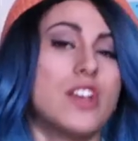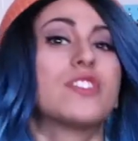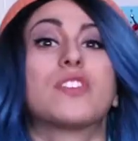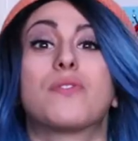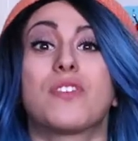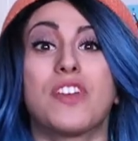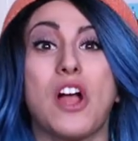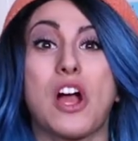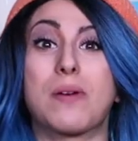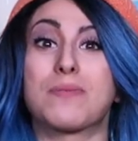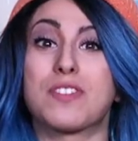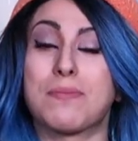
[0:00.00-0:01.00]
So for the
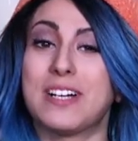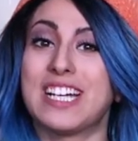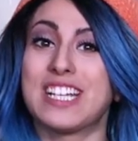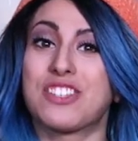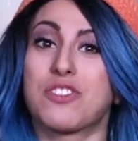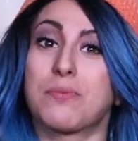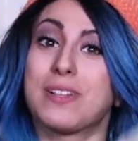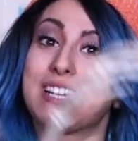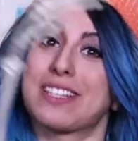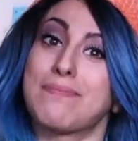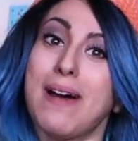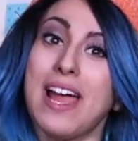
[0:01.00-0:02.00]
arms, the plan is to
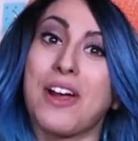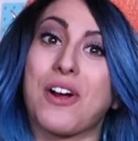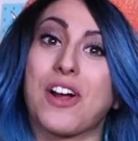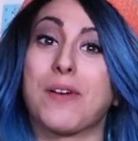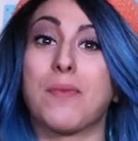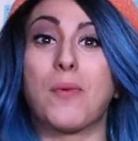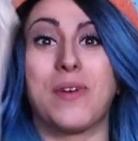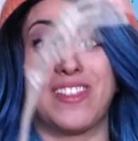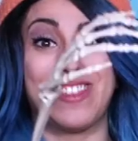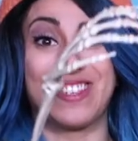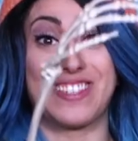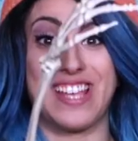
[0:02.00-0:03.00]
replace my arm
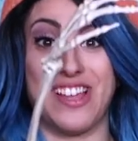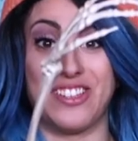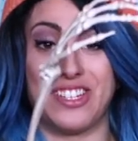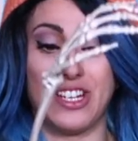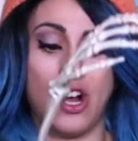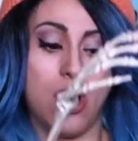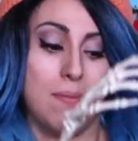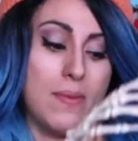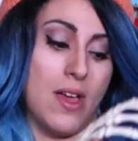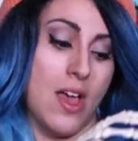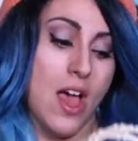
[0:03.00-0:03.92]
with this skeleton arm.